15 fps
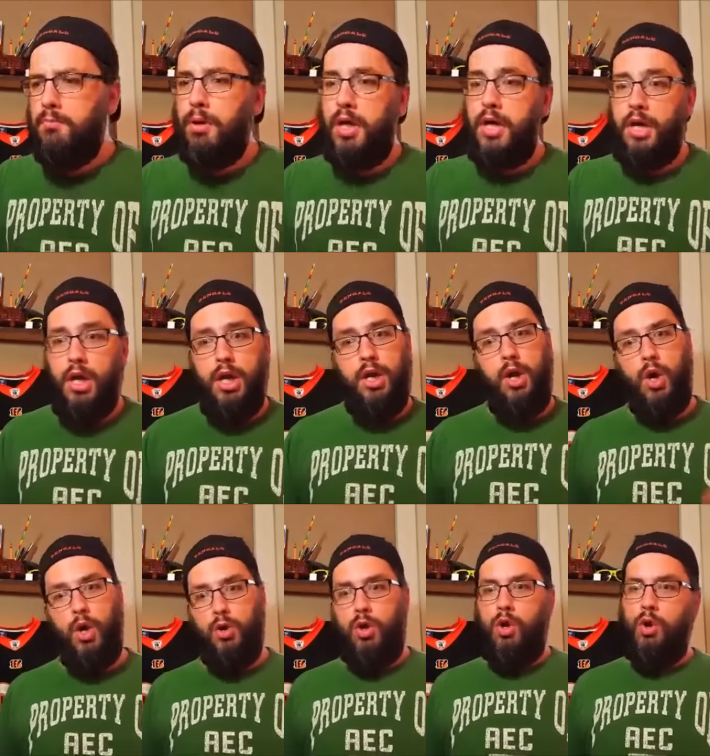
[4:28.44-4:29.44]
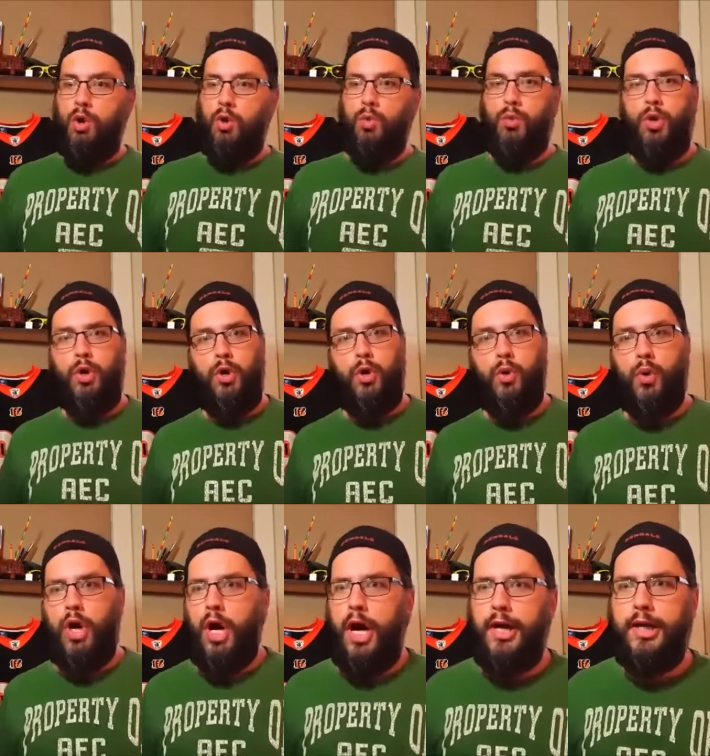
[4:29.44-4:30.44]
But, oh
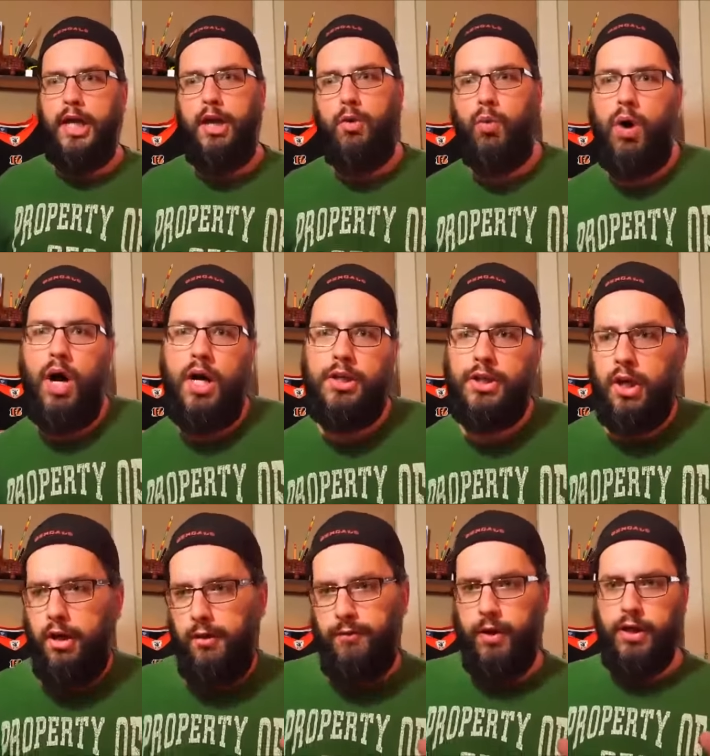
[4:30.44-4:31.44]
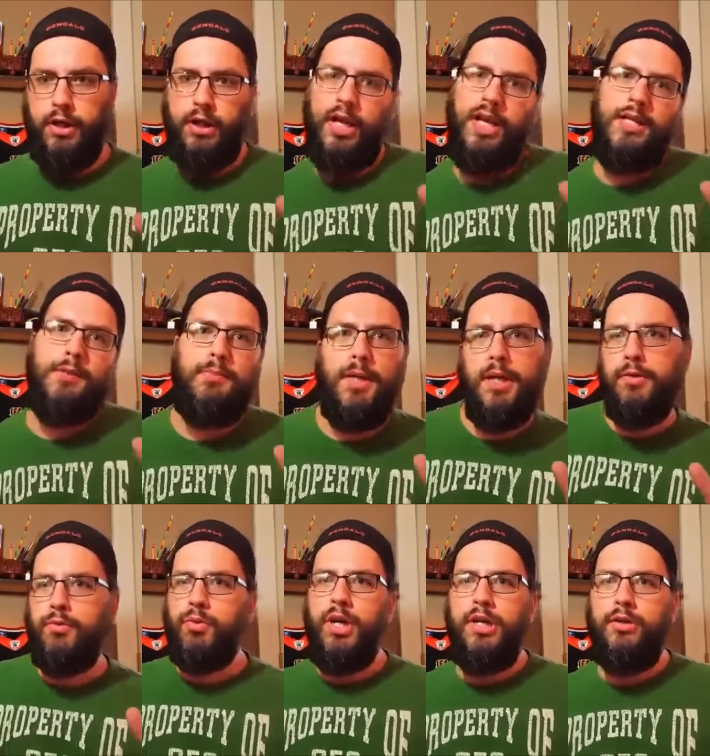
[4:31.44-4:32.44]
no, I can't watch a fucking
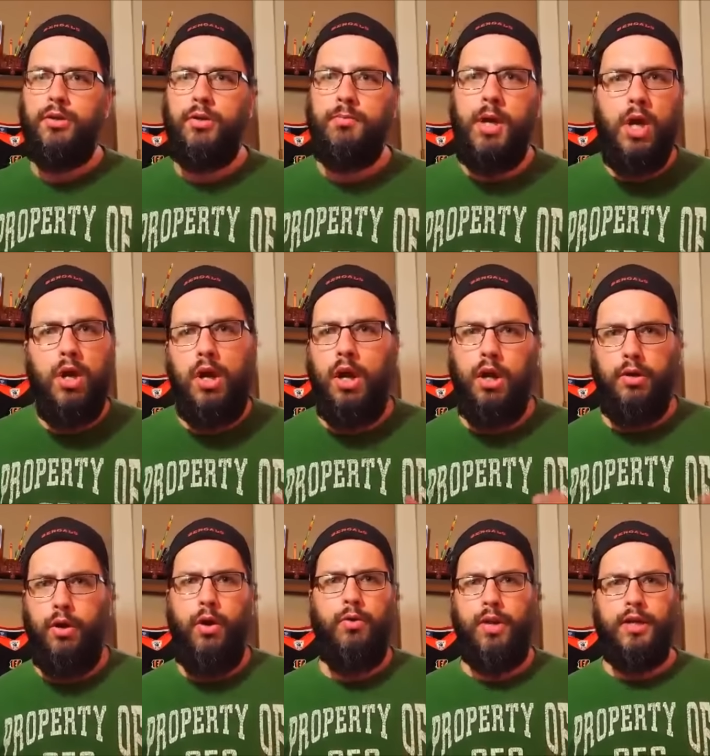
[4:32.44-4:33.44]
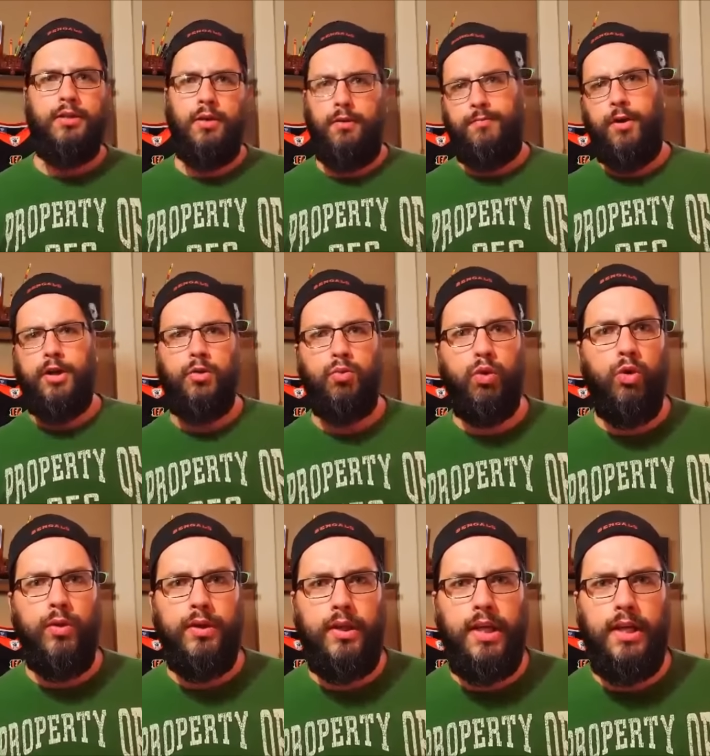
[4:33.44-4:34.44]
lesbian threesome. No, that's gonna fucking
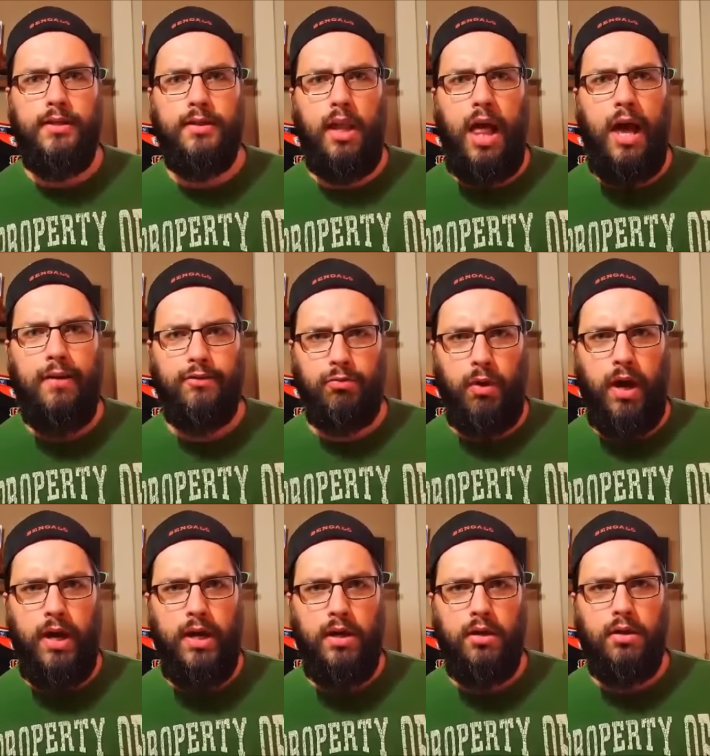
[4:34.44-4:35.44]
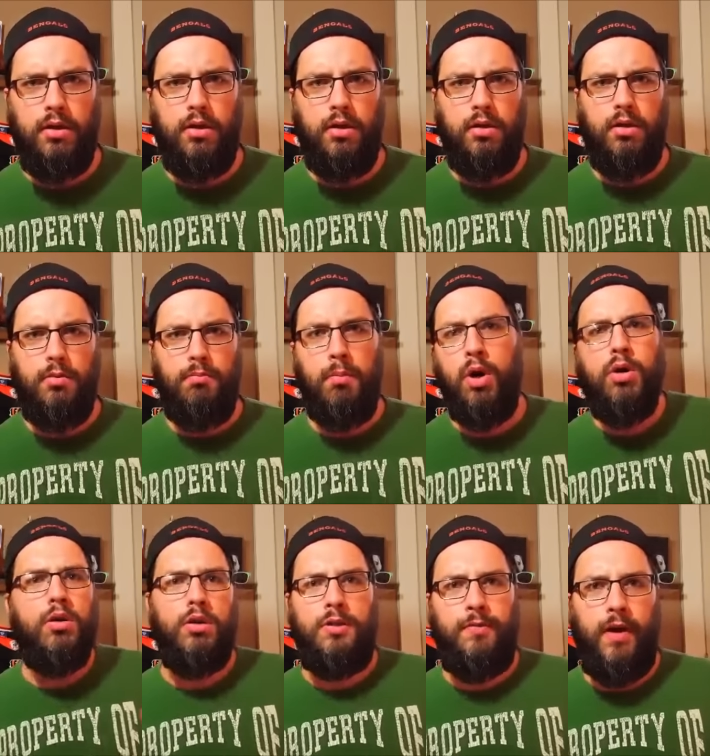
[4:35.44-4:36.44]
ruin kids' lives, right?
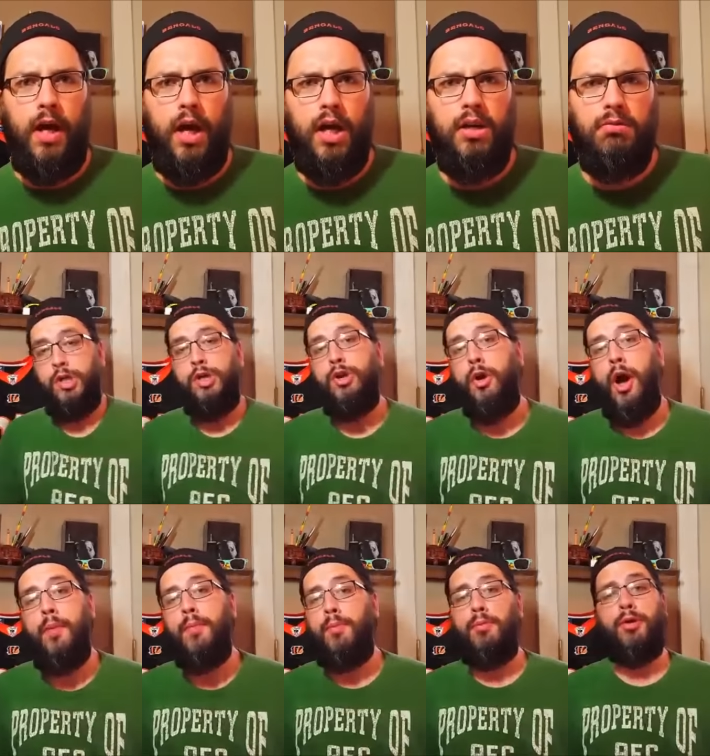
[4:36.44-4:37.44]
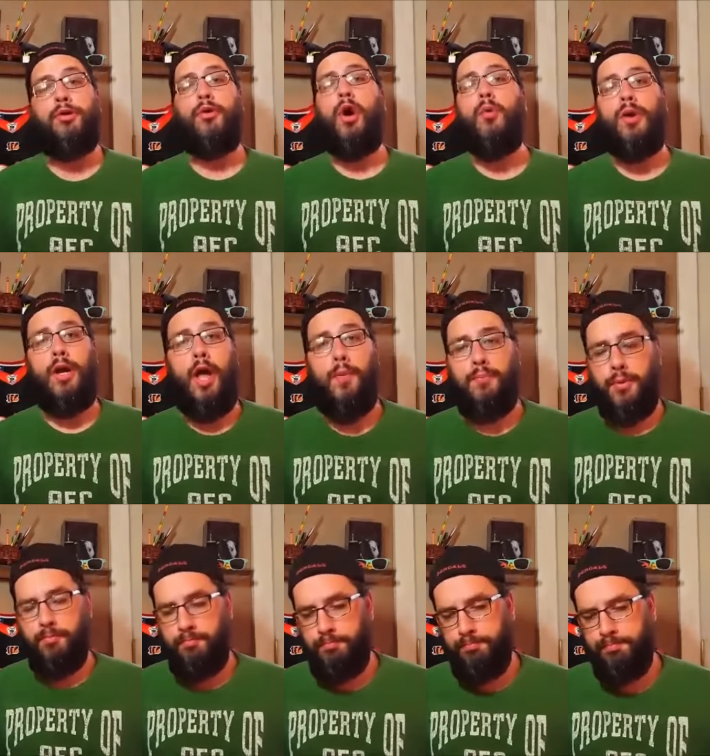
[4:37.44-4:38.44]
Murder's fine. You know, I remember growing up
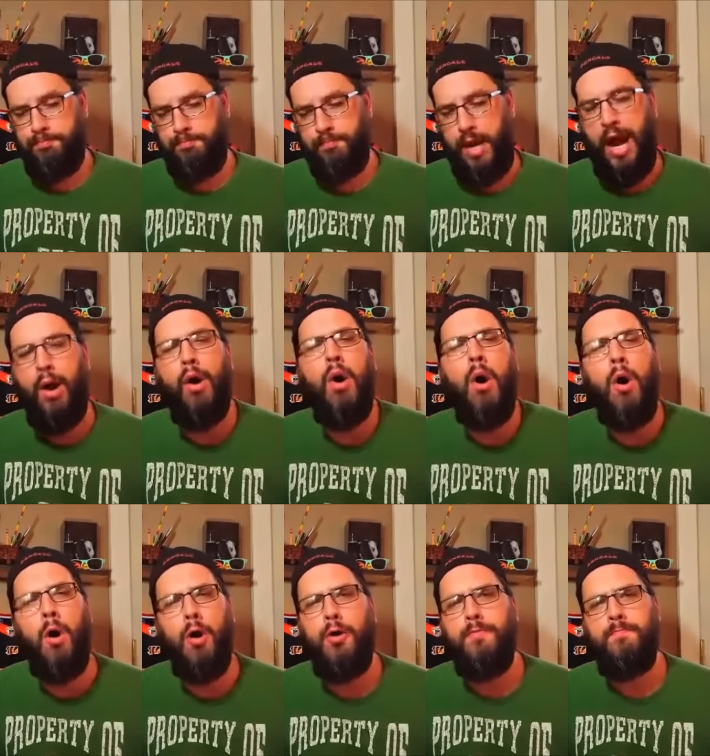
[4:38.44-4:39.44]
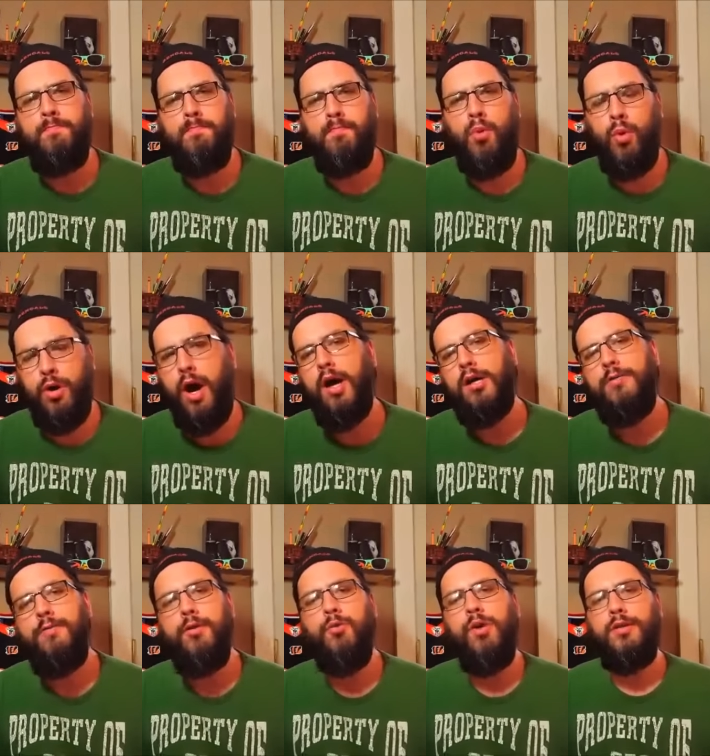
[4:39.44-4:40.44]
how hard
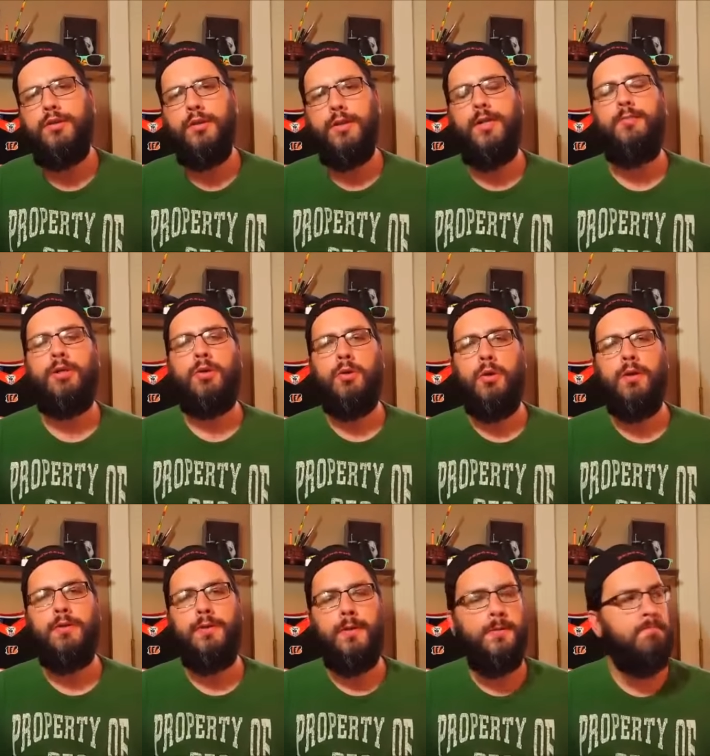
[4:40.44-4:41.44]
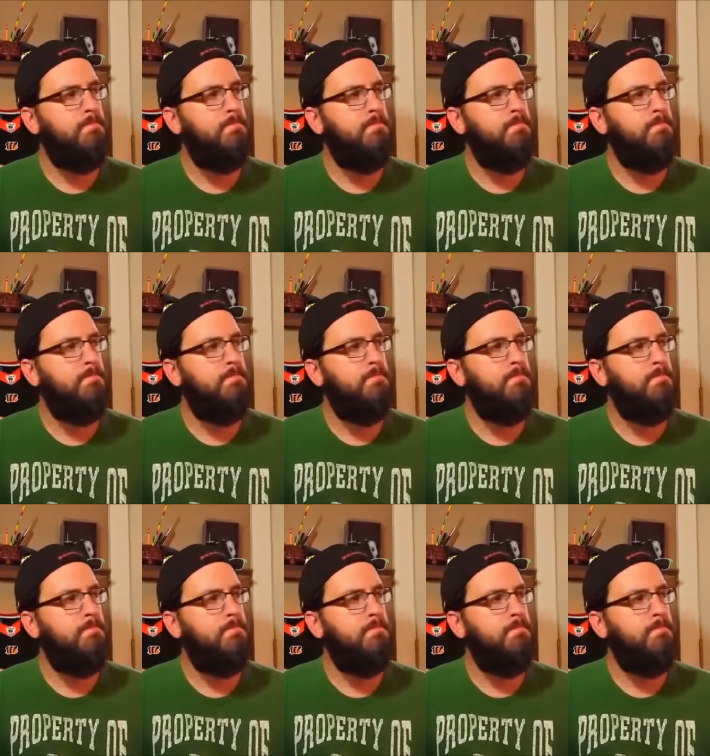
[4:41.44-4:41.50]
pornography was to come across.